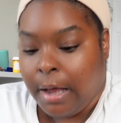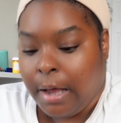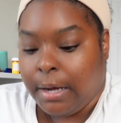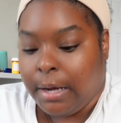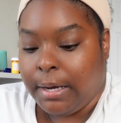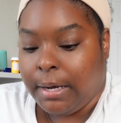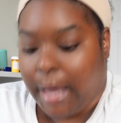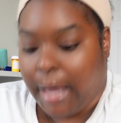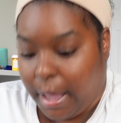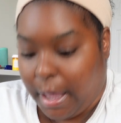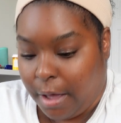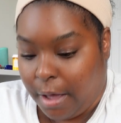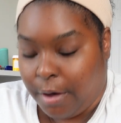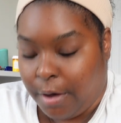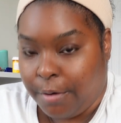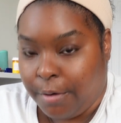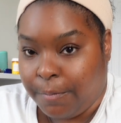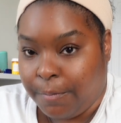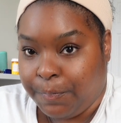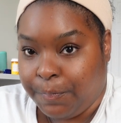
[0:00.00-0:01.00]

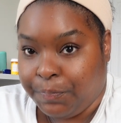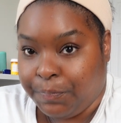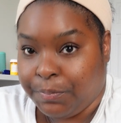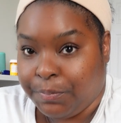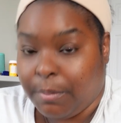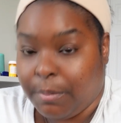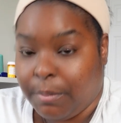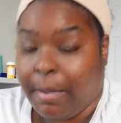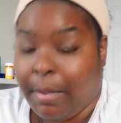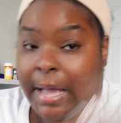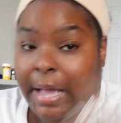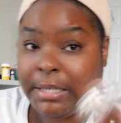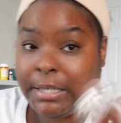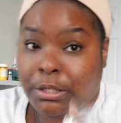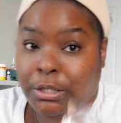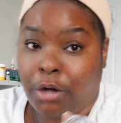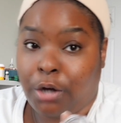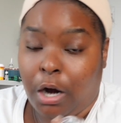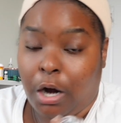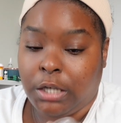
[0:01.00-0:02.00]
down. My
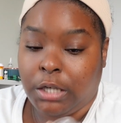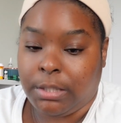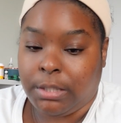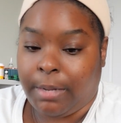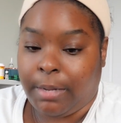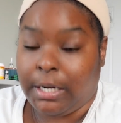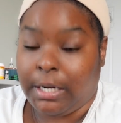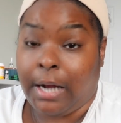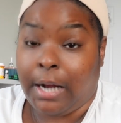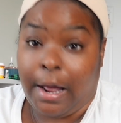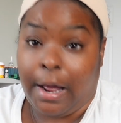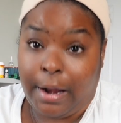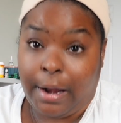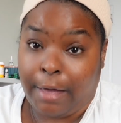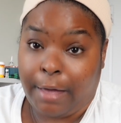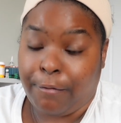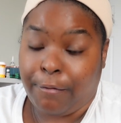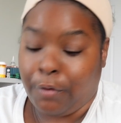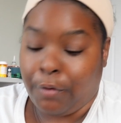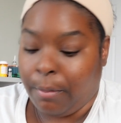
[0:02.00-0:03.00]
SD card is about to die in
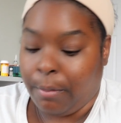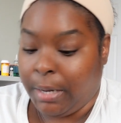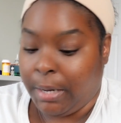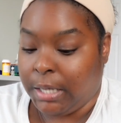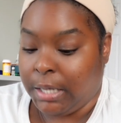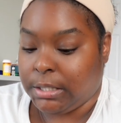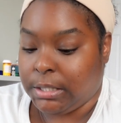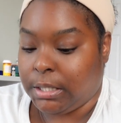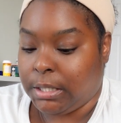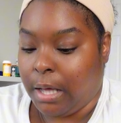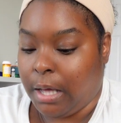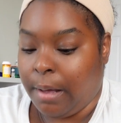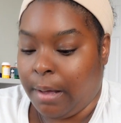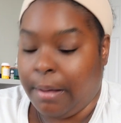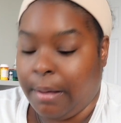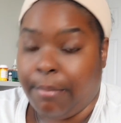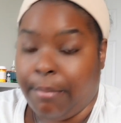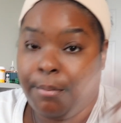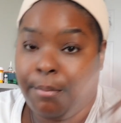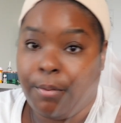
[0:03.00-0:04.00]
like 4 minutes.
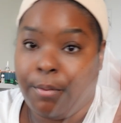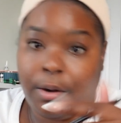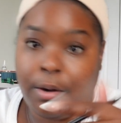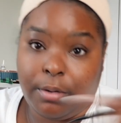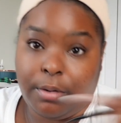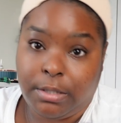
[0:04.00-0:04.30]
Well, it's